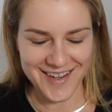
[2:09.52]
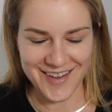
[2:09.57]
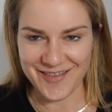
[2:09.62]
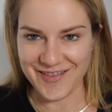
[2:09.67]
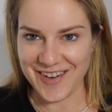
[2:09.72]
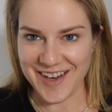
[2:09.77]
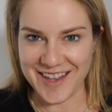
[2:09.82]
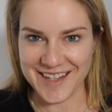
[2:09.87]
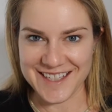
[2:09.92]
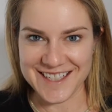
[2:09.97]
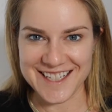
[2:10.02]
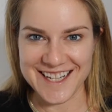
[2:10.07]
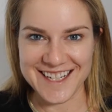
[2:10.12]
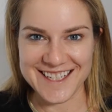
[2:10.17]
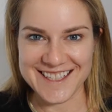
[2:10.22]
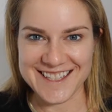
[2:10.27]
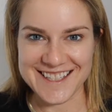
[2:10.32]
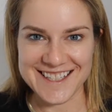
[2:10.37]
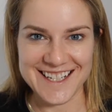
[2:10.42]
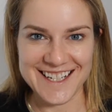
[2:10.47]

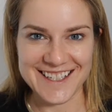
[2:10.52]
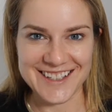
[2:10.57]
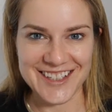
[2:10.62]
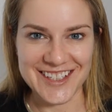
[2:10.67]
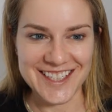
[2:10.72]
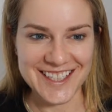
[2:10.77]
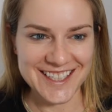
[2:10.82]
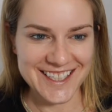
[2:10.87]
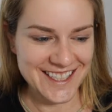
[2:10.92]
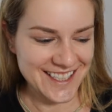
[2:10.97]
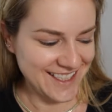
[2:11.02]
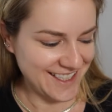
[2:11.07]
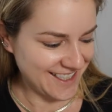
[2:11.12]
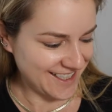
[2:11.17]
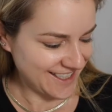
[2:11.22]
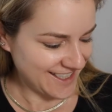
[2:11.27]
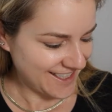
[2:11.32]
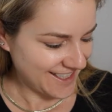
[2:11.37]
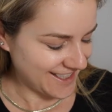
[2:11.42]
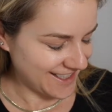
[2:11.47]
Valentine's Day look.
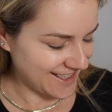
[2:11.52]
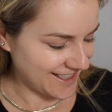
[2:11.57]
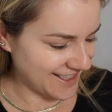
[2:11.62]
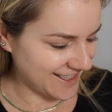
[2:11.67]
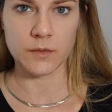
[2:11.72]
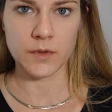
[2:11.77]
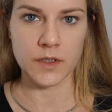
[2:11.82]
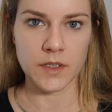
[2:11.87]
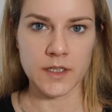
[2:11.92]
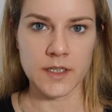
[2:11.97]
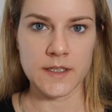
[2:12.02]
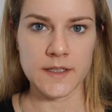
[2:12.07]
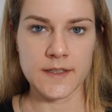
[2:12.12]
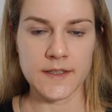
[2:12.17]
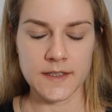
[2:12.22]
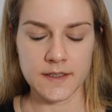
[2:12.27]
And we're gonna